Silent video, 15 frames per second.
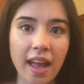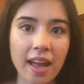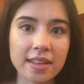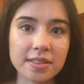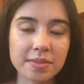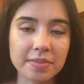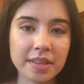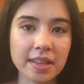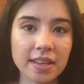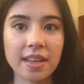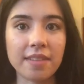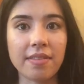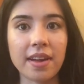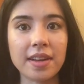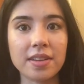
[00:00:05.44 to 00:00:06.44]
asked me
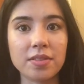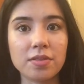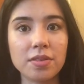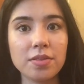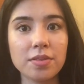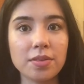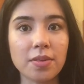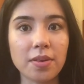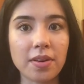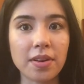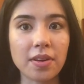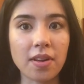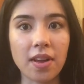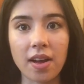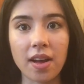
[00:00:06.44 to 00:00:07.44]
if I can do a
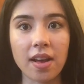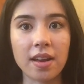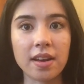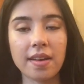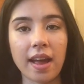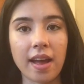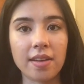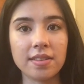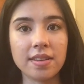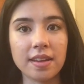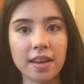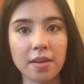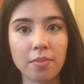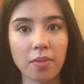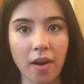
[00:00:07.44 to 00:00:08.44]
tutorial on how to
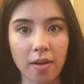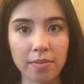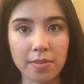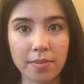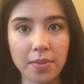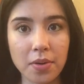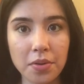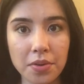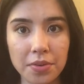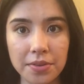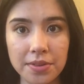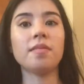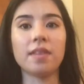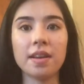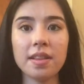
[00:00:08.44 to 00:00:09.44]
get a proper bow
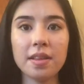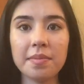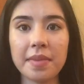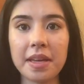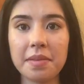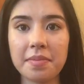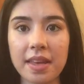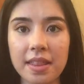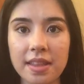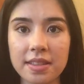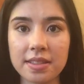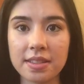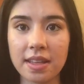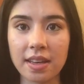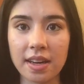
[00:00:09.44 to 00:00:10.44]
hold. One of the main
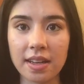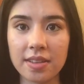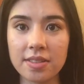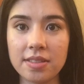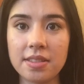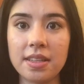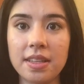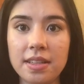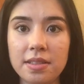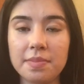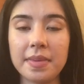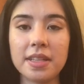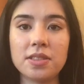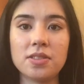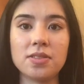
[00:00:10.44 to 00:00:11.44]
methods that I use to teach
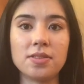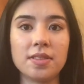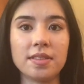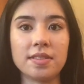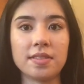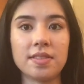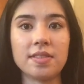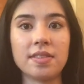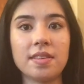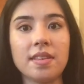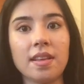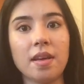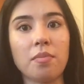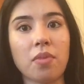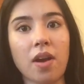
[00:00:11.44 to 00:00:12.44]
my students
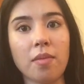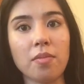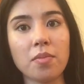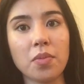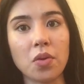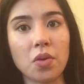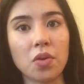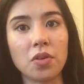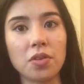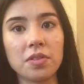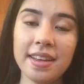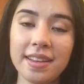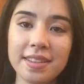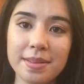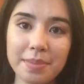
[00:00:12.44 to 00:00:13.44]
a proper bow hold
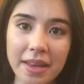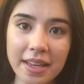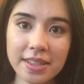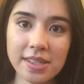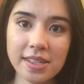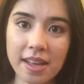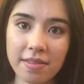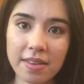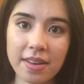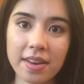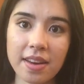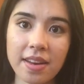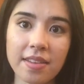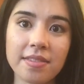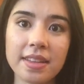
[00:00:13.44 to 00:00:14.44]
is page
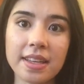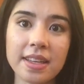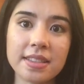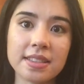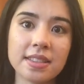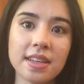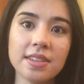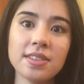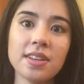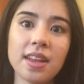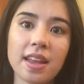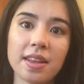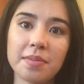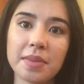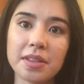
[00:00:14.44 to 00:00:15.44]
7 of the Essential
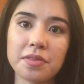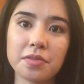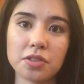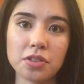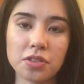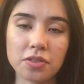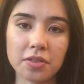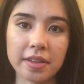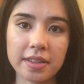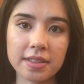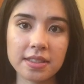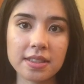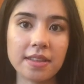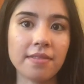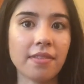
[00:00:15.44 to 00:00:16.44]
Elements for
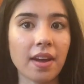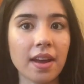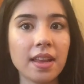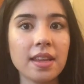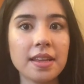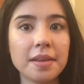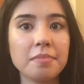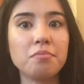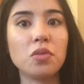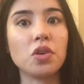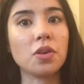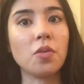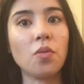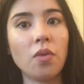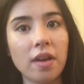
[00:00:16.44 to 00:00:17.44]
Strings Violin
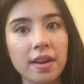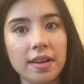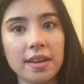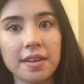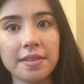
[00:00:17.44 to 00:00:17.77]
Book 1.